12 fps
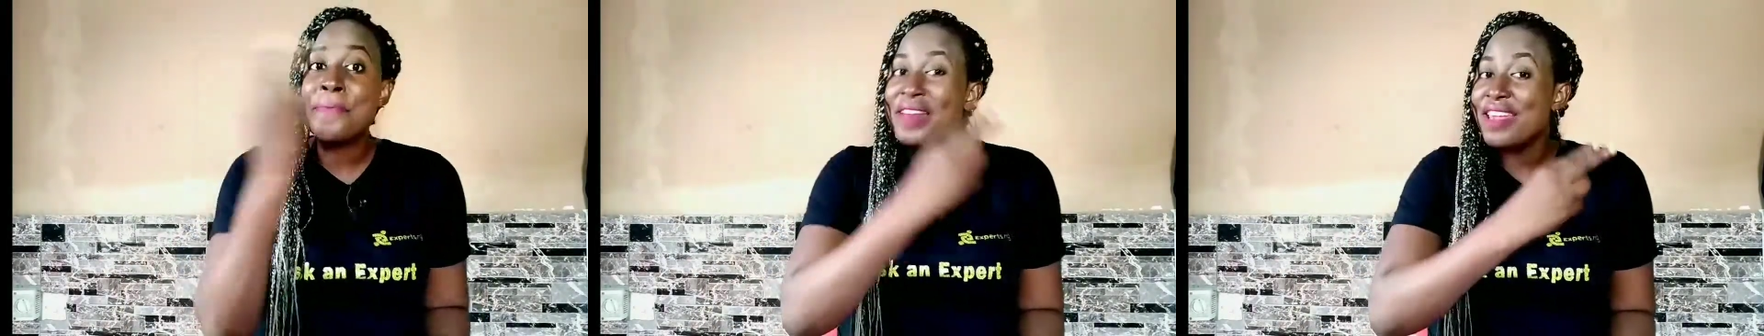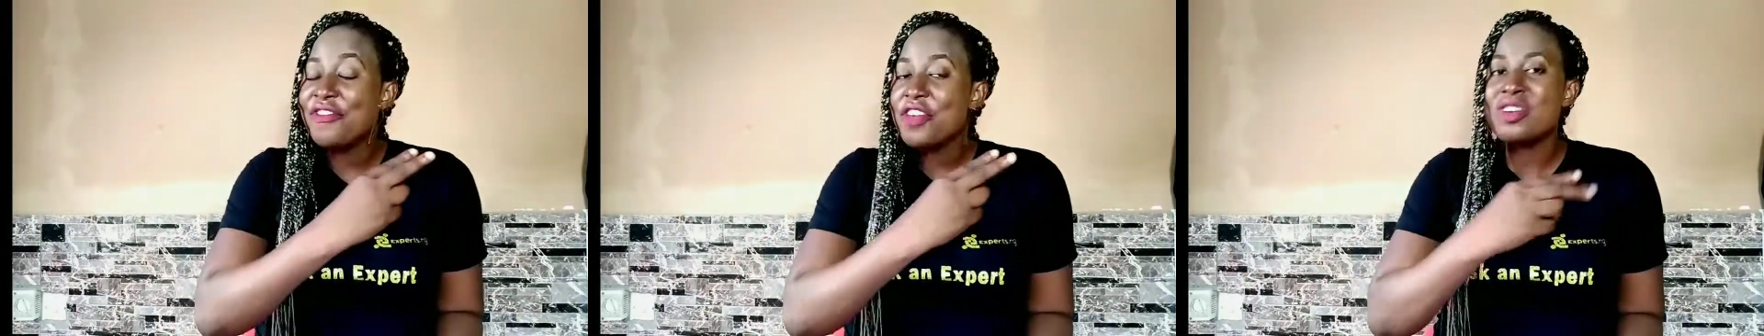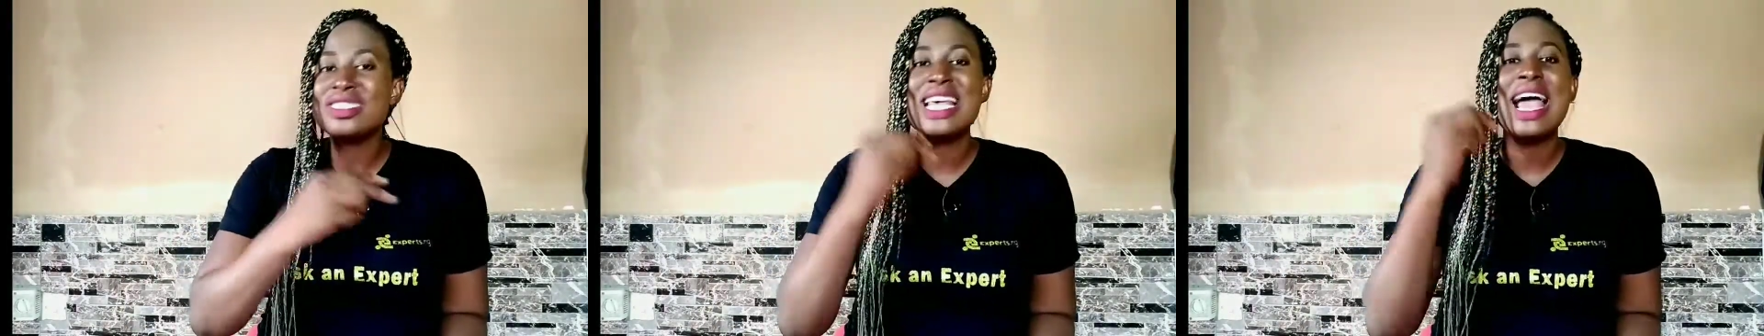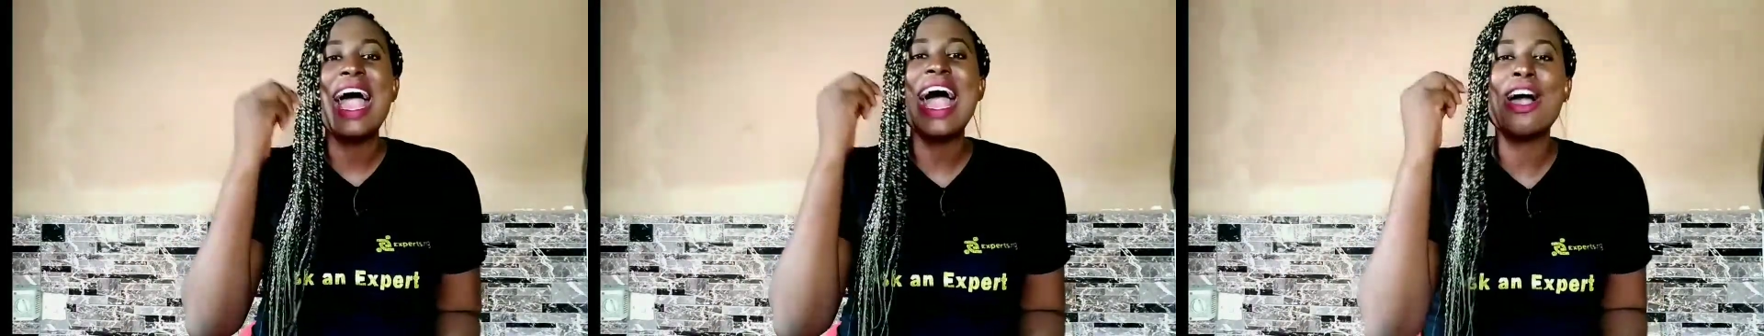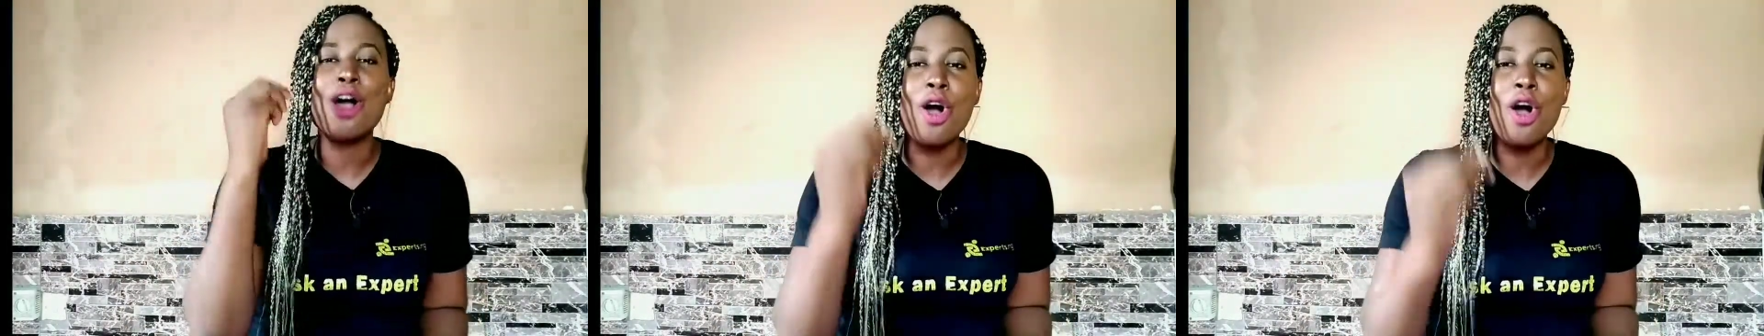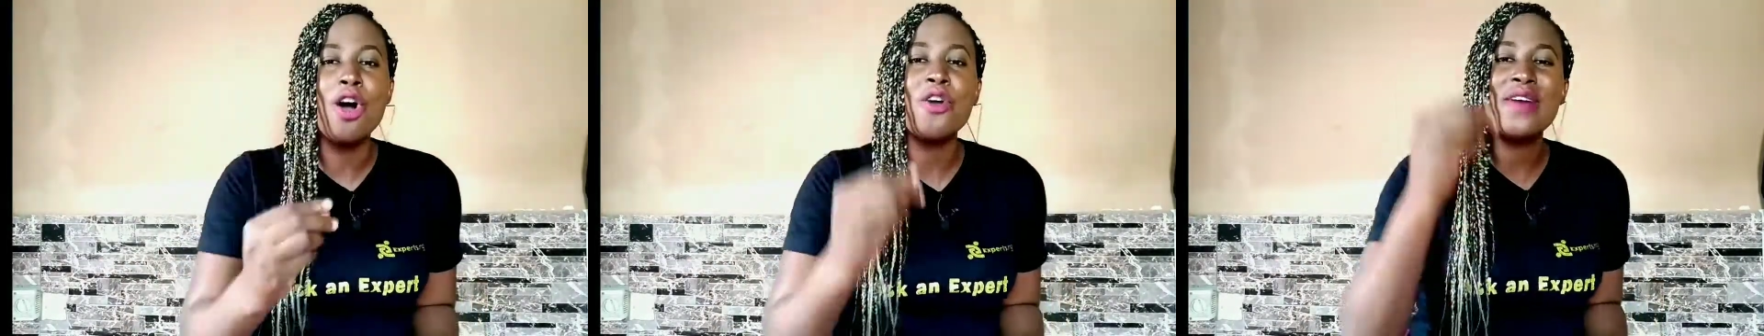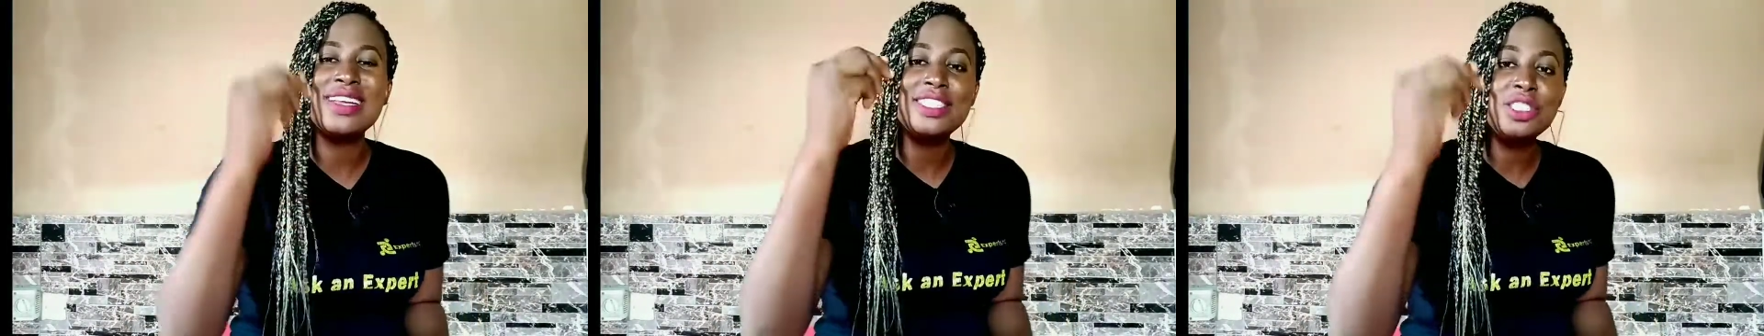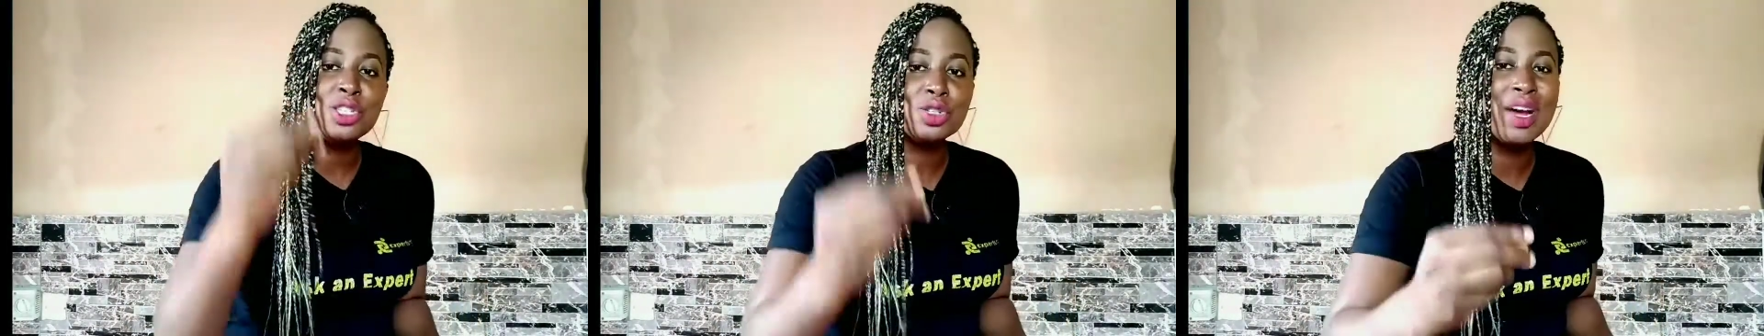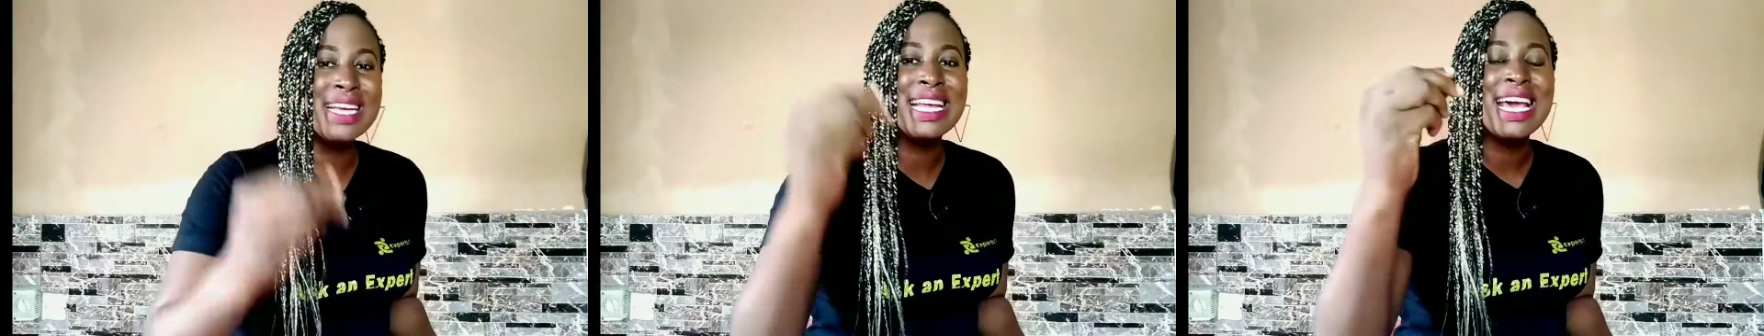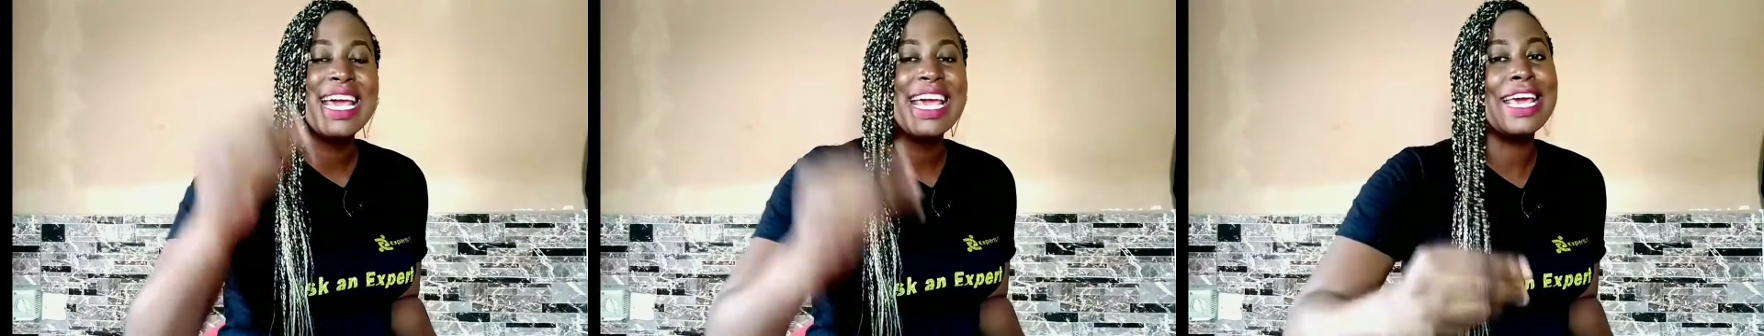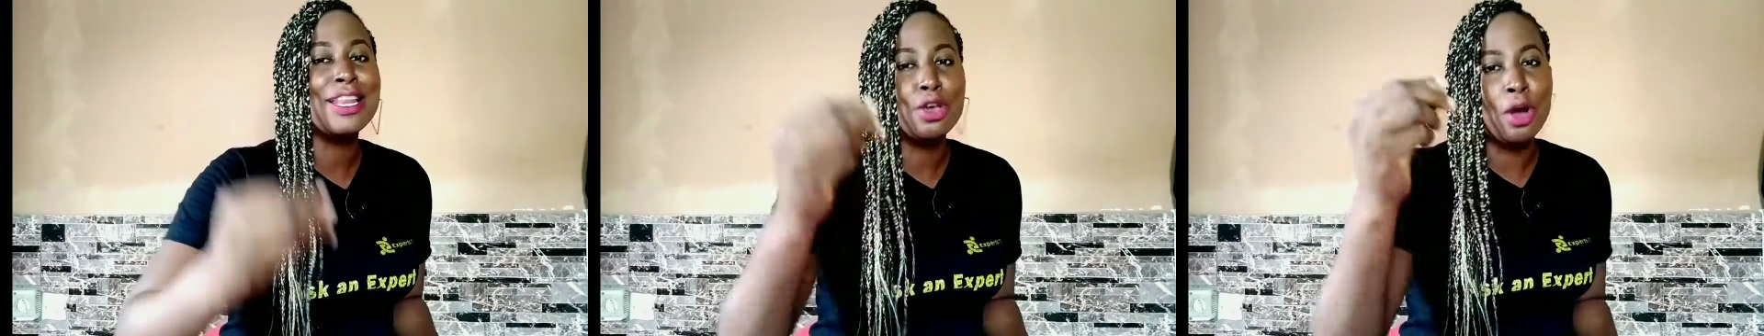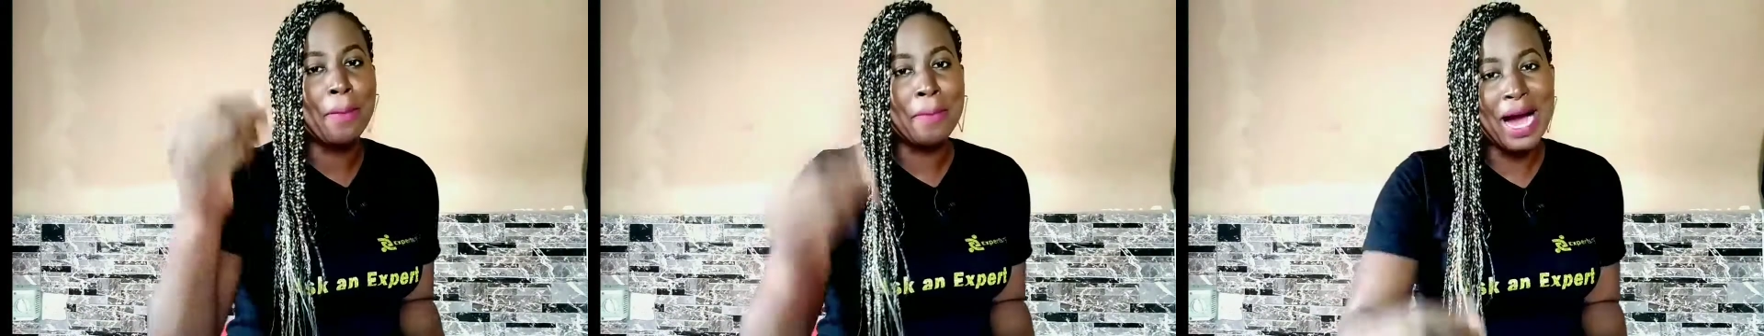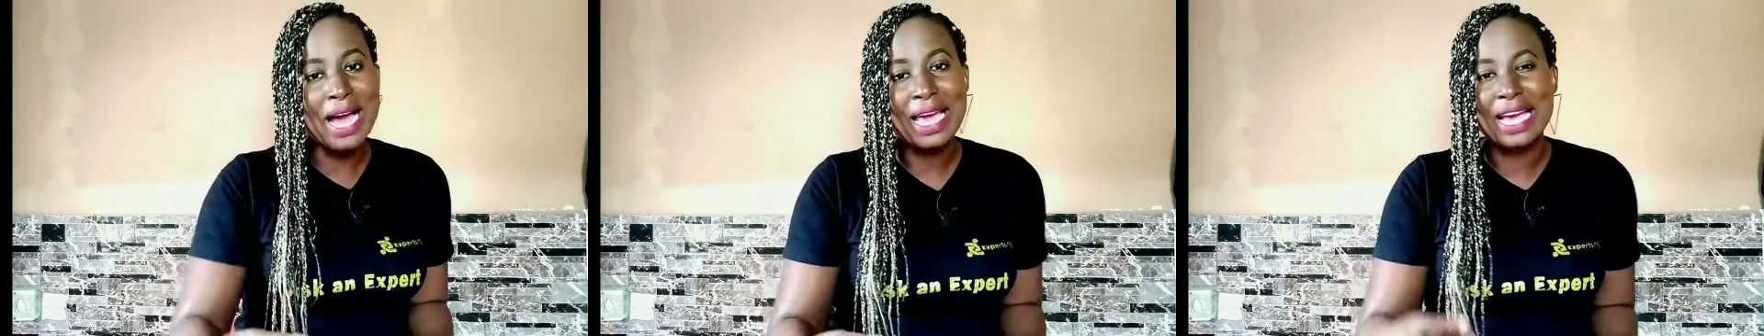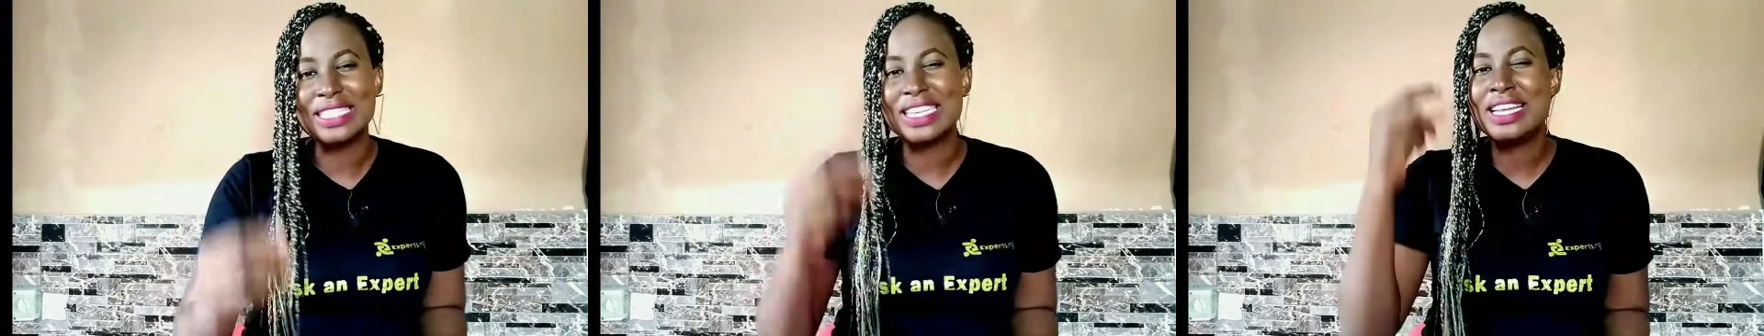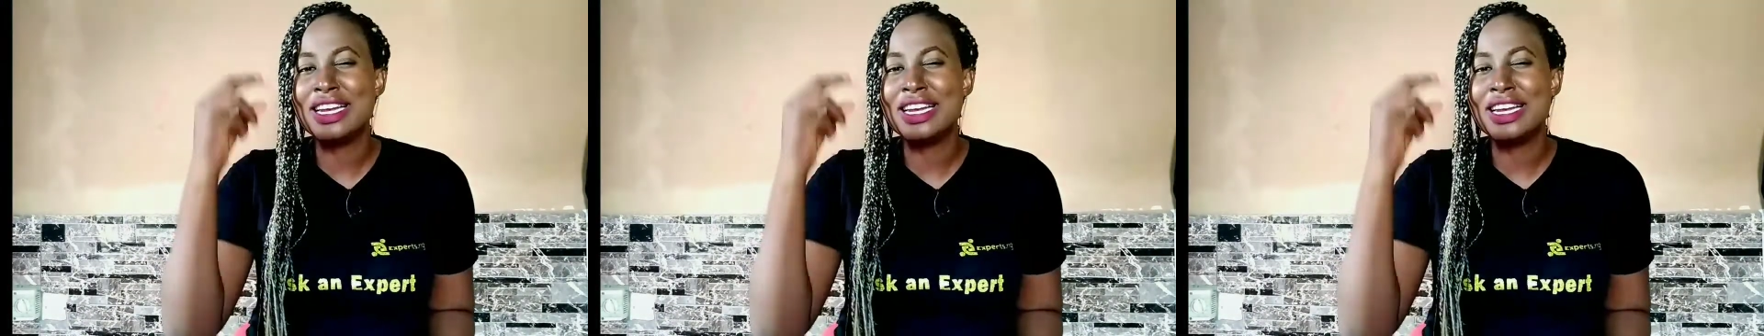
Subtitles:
previous and current trend in your market.